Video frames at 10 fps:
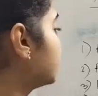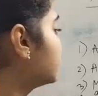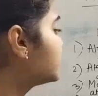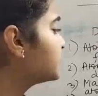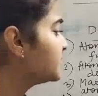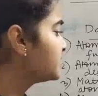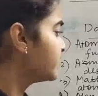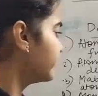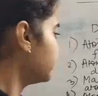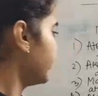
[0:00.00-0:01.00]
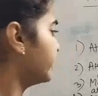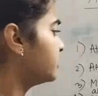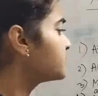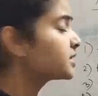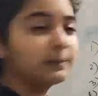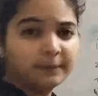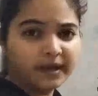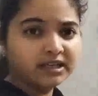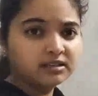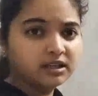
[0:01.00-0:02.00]
This means that atoms
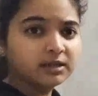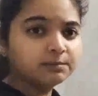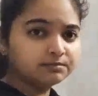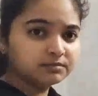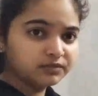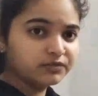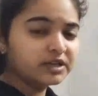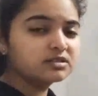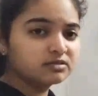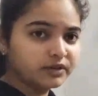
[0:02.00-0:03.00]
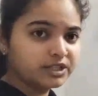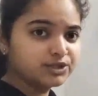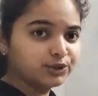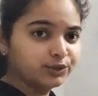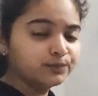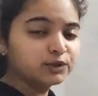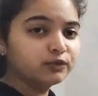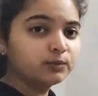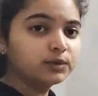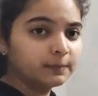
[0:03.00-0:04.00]
combine in a fixed ratio to
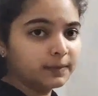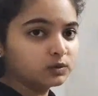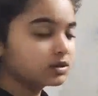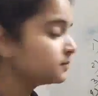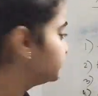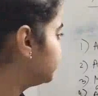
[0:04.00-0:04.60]
form compounds.